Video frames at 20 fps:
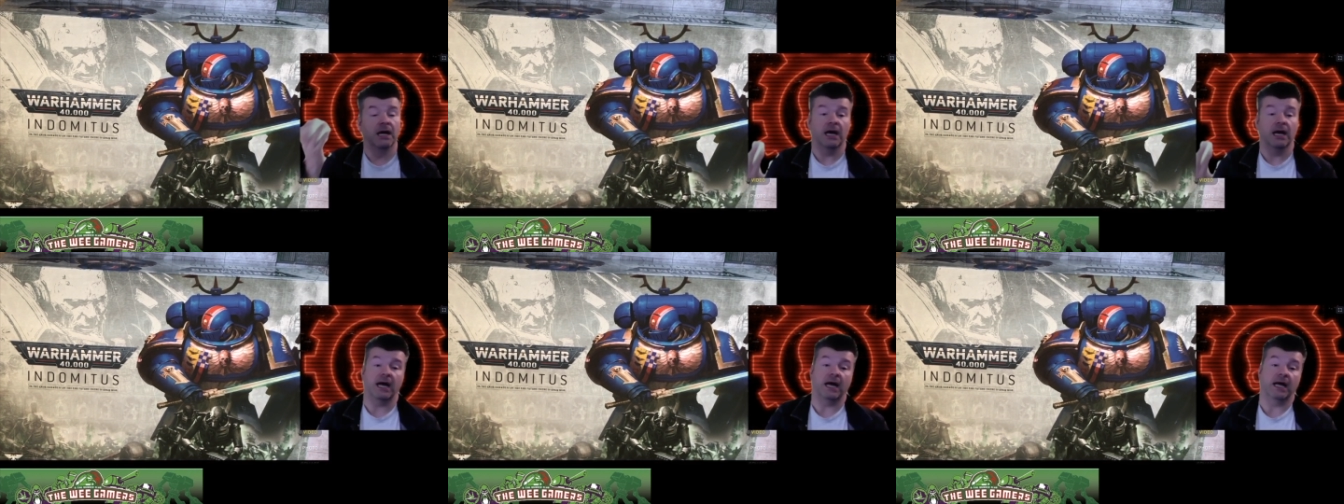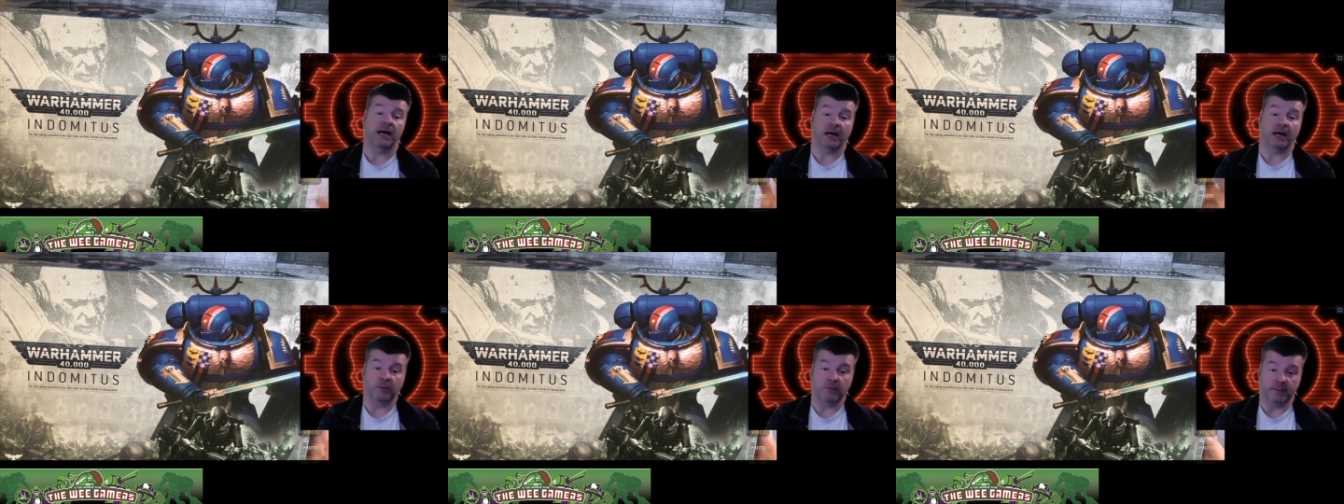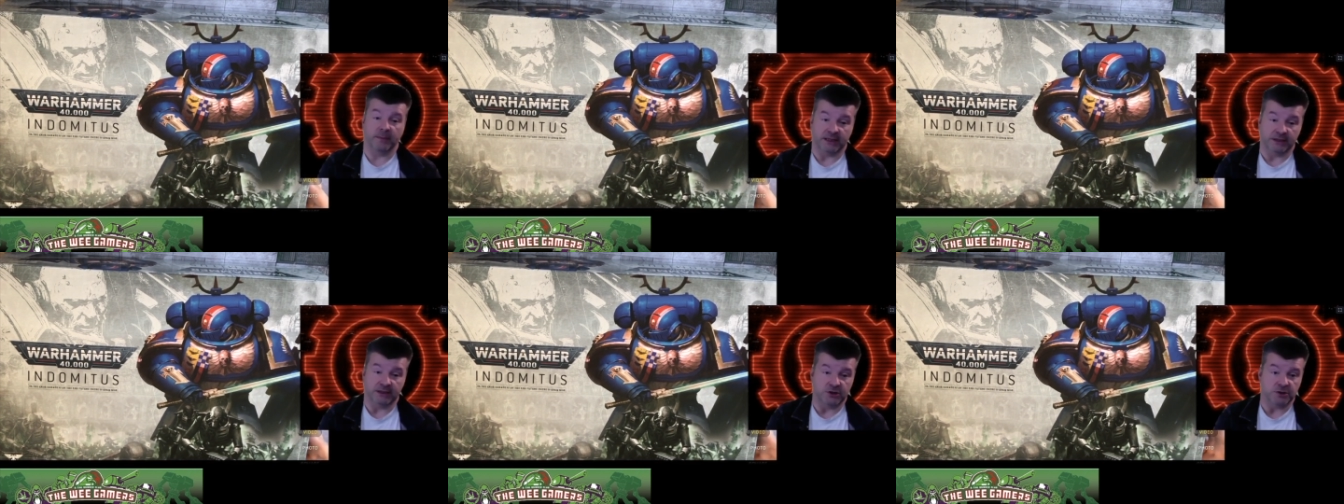and I will
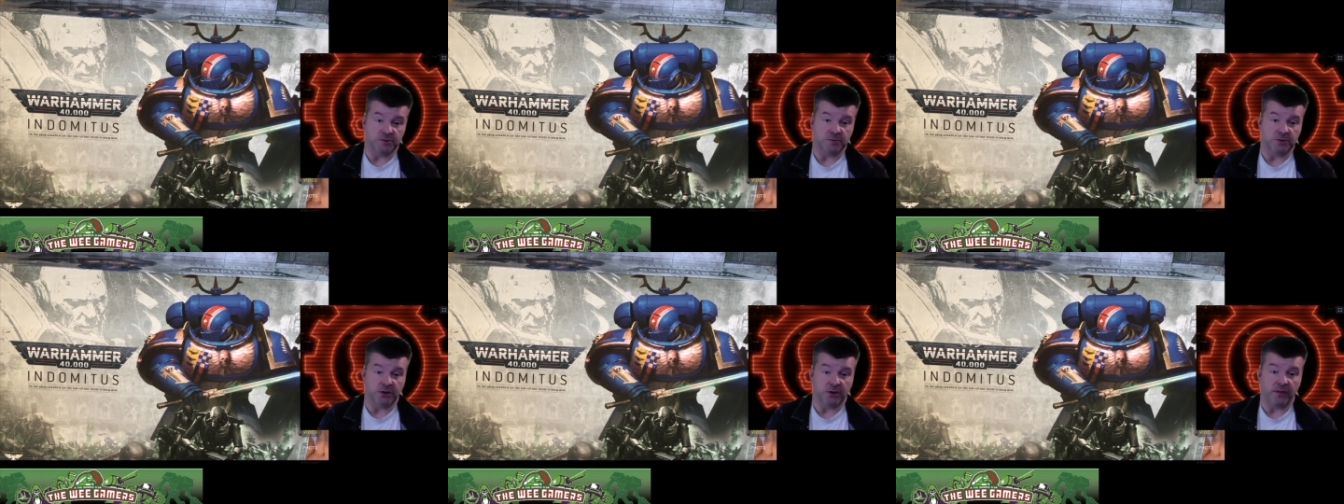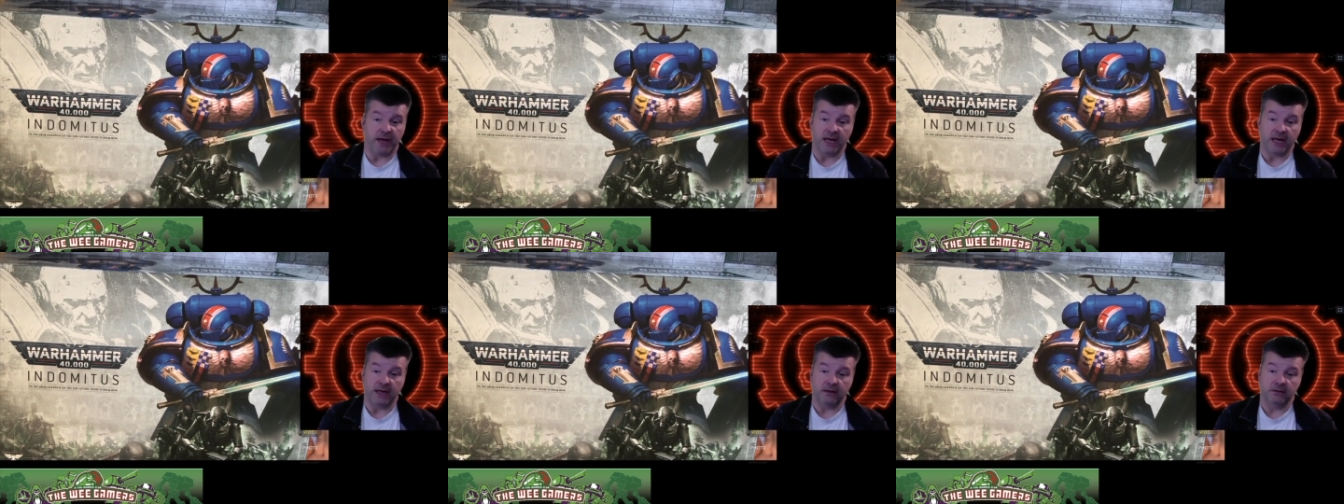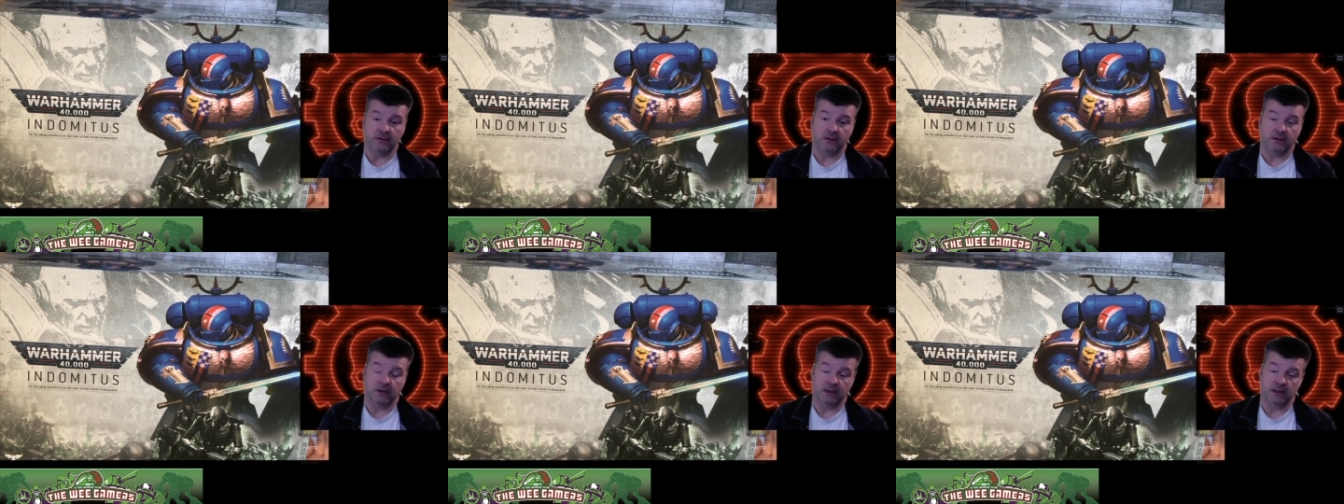make a judgment on that
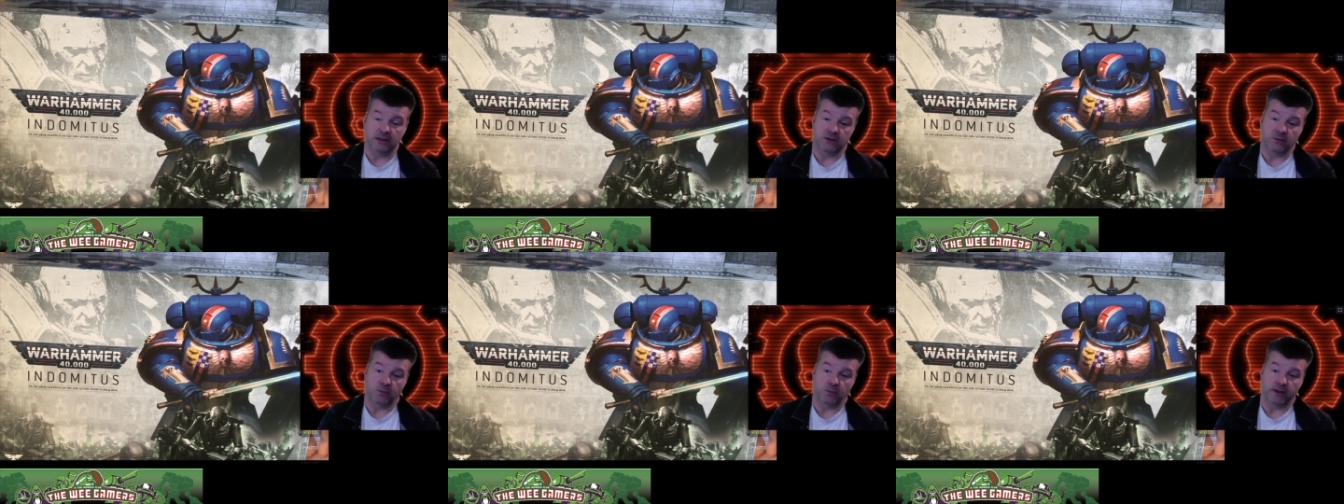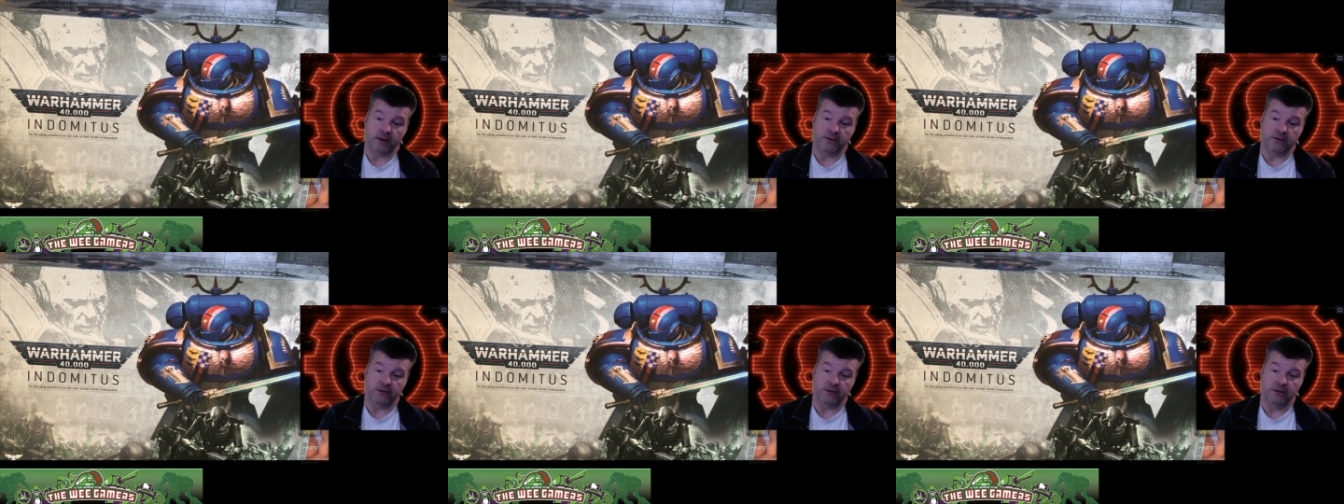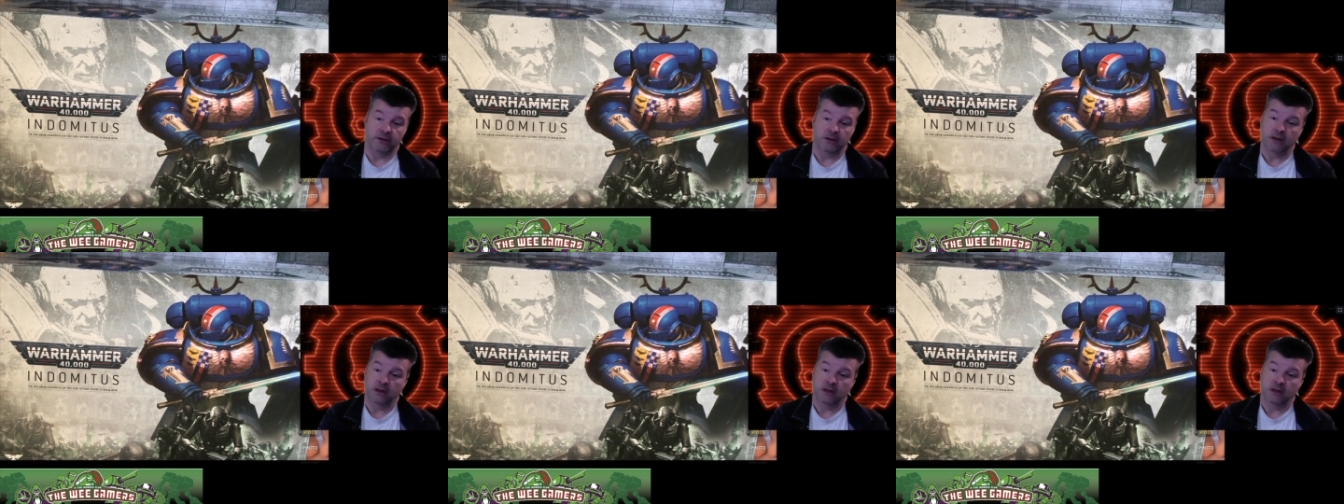as to whether